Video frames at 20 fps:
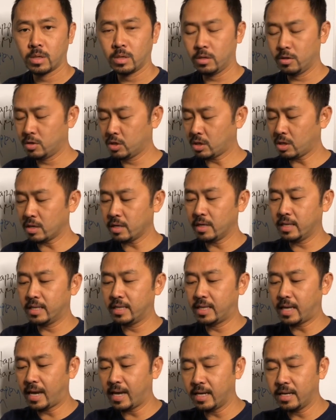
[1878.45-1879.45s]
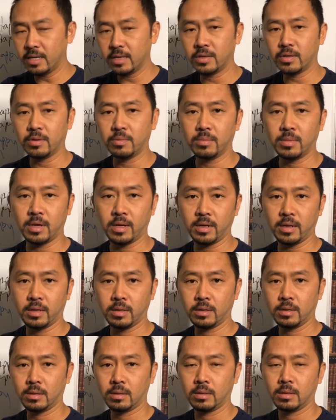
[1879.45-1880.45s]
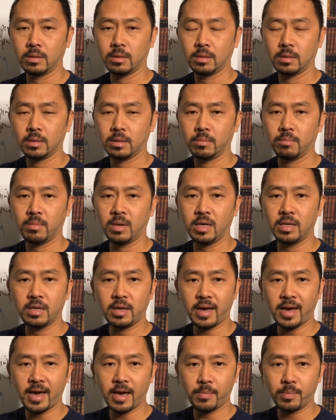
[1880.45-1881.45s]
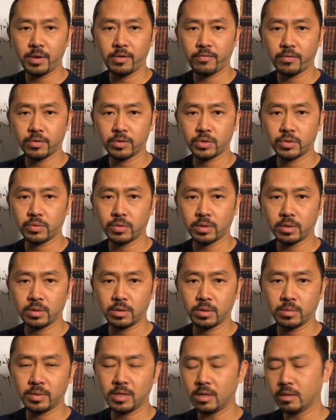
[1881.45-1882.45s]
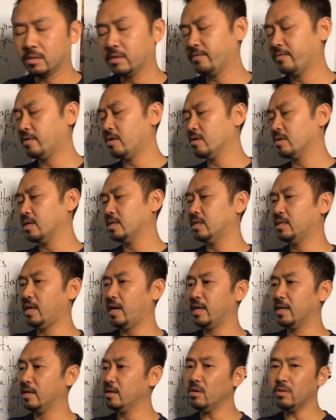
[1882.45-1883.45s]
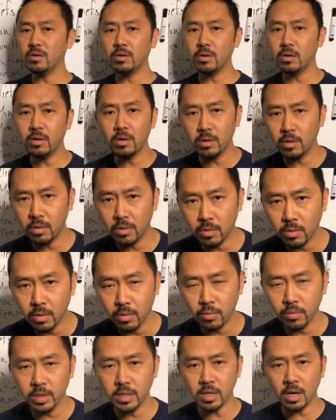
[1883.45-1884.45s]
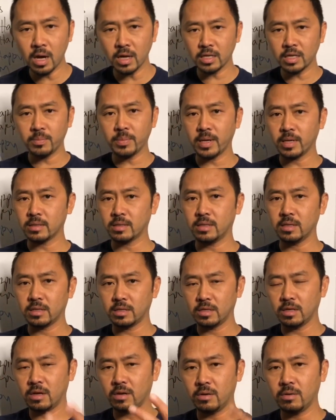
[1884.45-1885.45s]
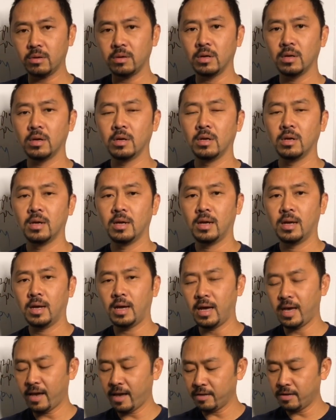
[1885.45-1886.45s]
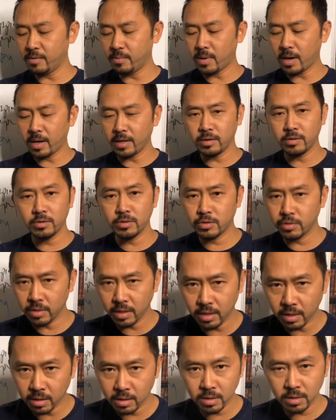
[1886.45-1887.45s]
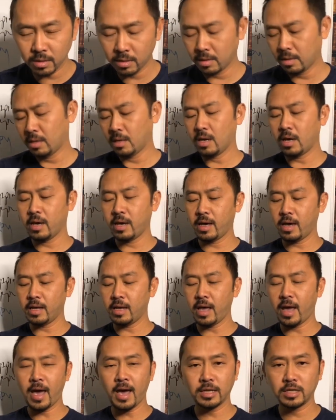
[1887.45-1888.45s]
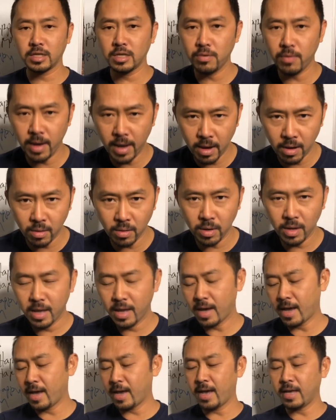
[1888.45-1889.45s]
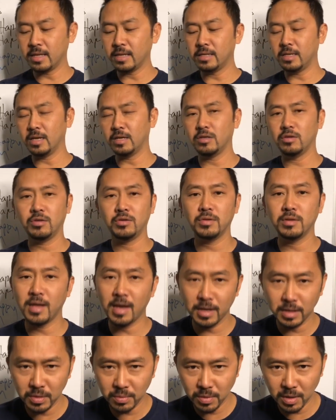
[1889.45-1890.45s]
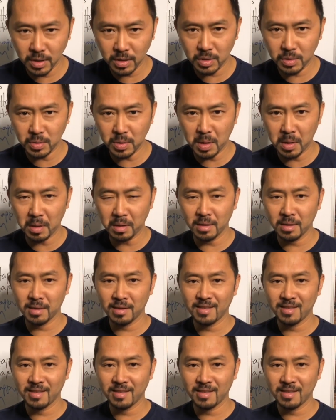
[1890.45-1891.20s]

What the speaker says: You started dating somebody, made you happy for the short term. Dr. Vaughn, that's dating. No. We talked about this, yo. I had to buy you a drink. I had to ask you out. I had to take you to a nice restaurant.